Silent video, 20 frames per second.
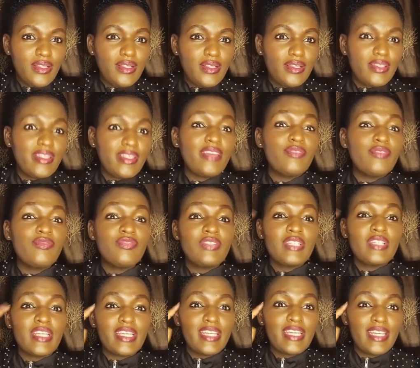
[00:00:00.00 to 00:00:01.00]
they've
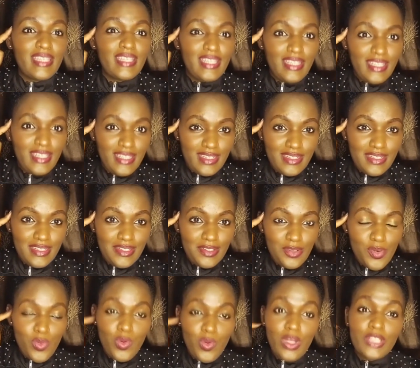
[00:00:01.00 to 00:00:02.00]
taken in
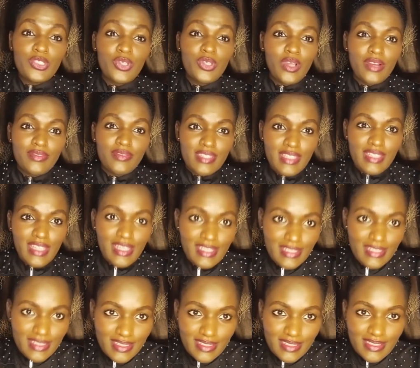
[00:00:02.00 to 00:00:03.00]
what you have
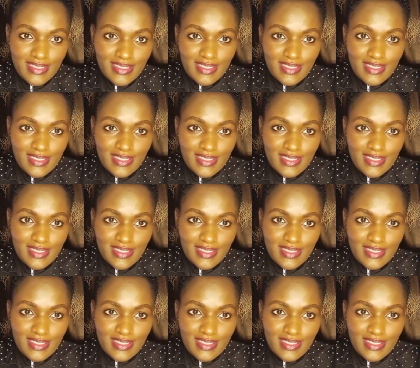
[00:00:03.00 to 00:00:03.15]
said.